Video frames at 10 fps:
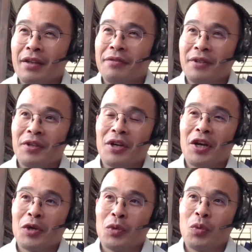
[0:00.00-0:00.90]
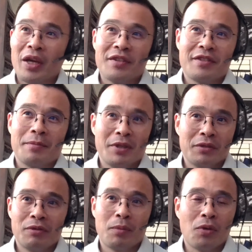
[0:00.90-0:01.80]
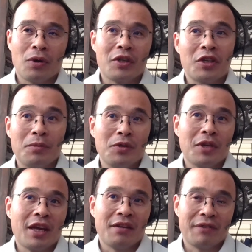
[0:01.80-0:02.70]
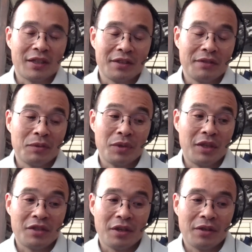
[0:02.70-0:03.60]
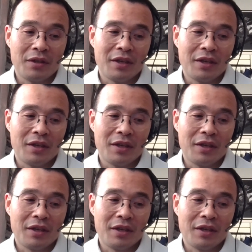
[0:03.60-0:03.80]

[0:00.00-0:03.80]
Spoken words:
figure out ways to build rapport and communicate effectively with each other.